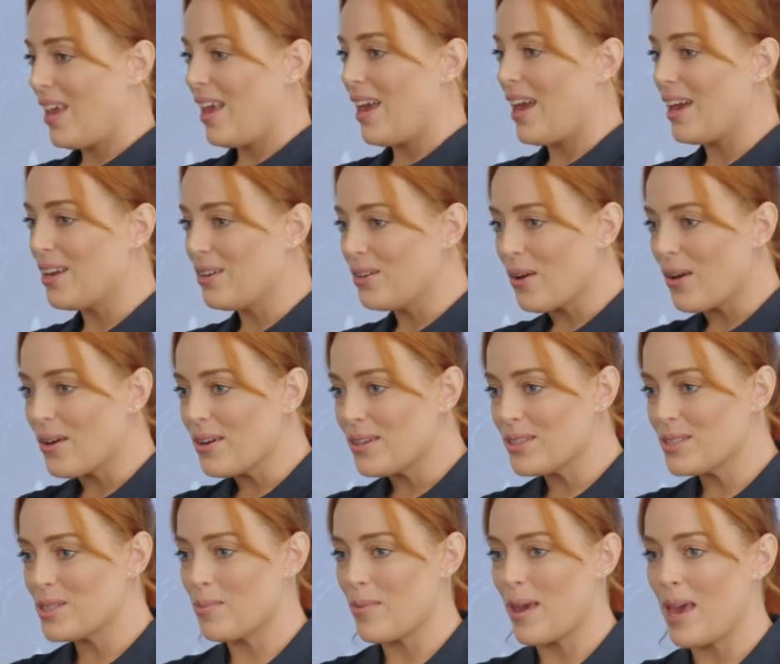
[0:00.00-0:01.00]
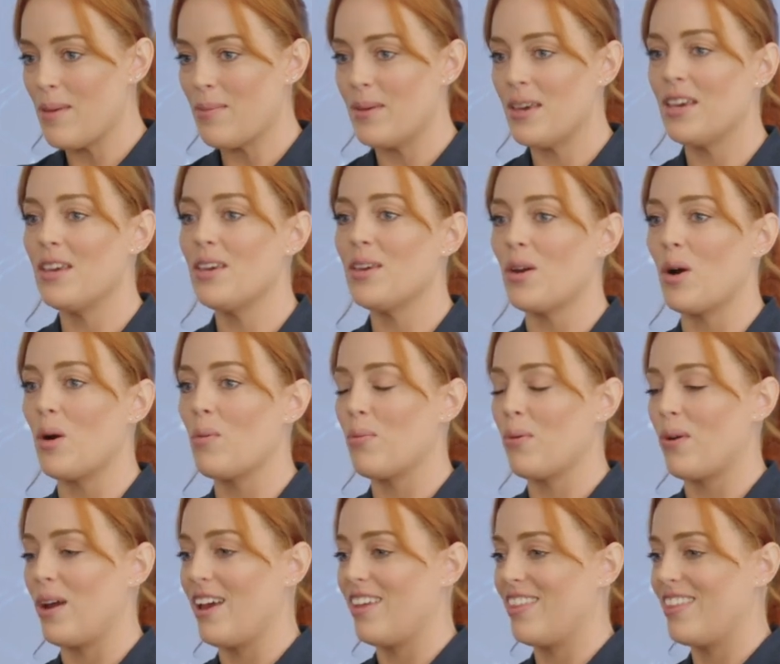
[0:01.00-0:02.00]
And notice maybe your
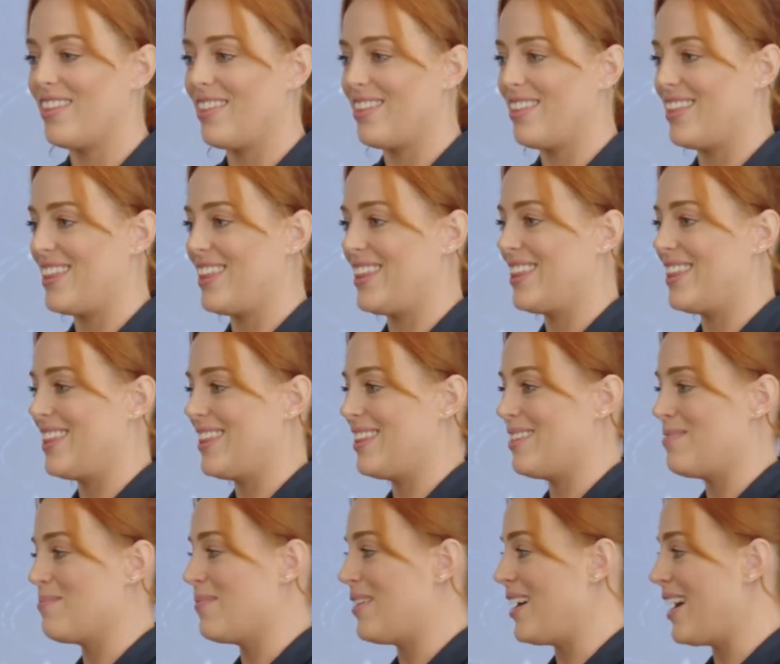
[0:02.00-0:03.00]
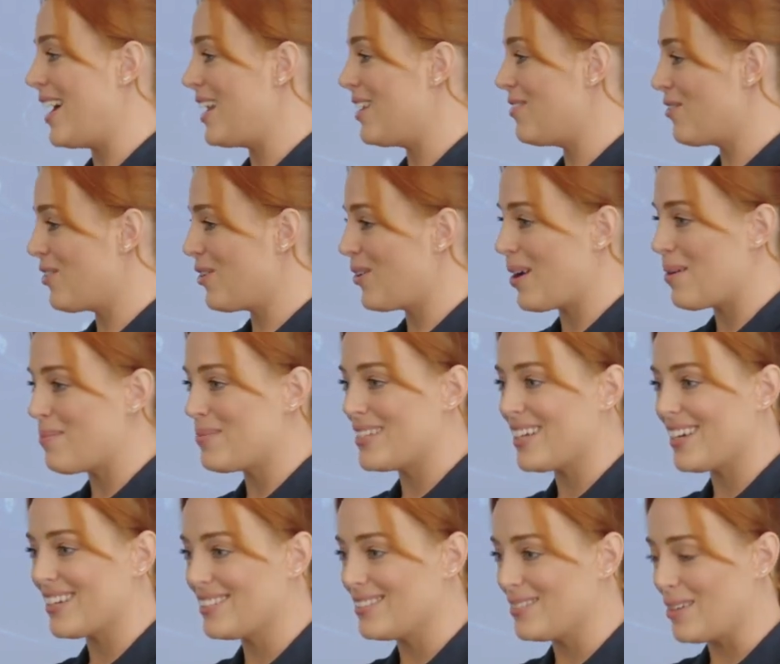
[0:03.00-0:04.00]
breath might have crept
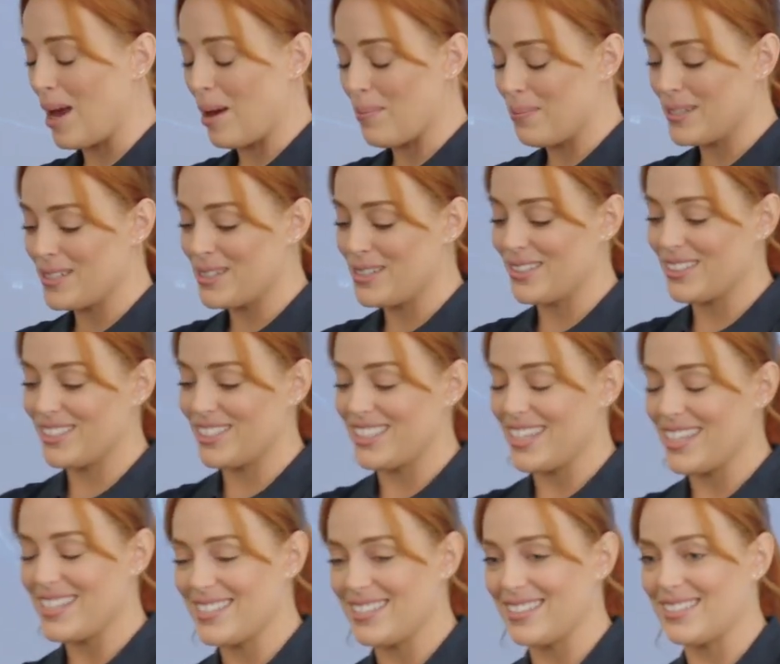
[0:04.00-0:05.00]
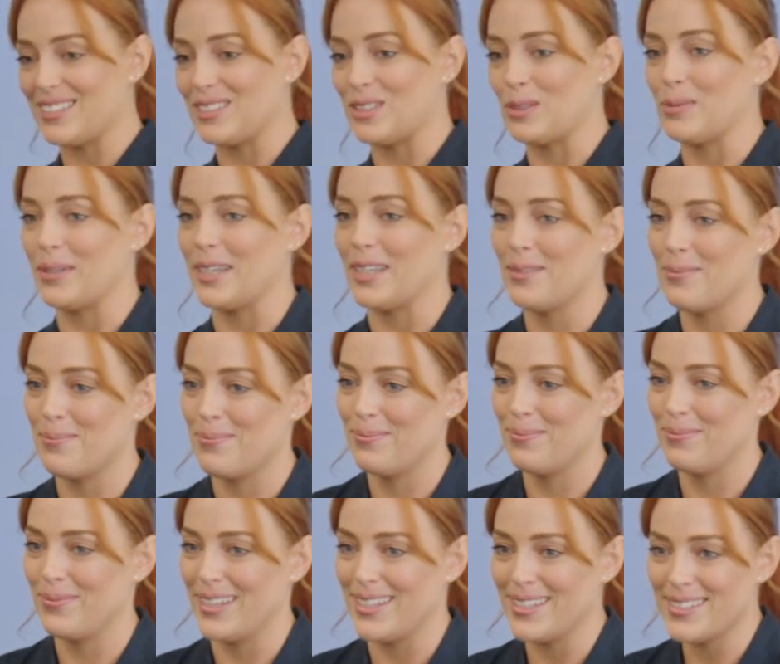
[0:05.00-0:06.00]
up into your chest a little bit.
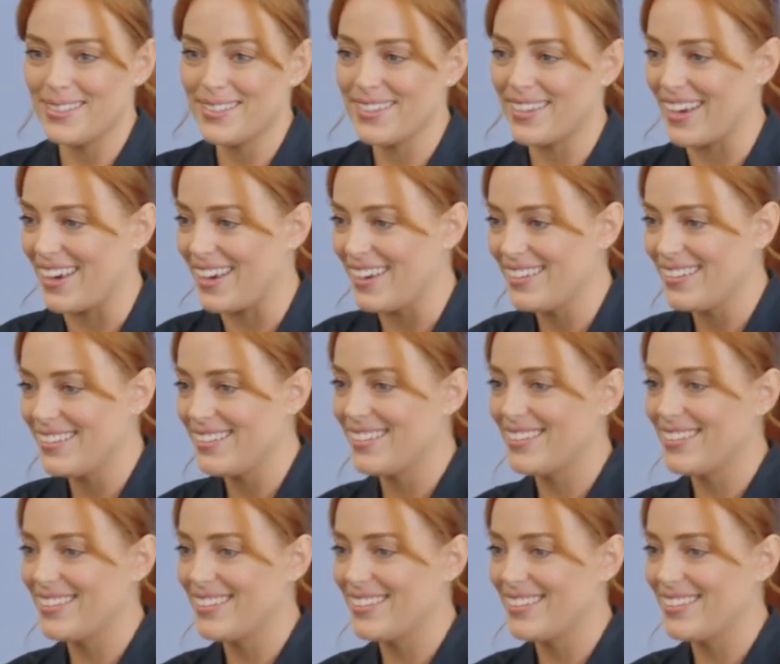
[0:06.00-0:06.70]
That's okay.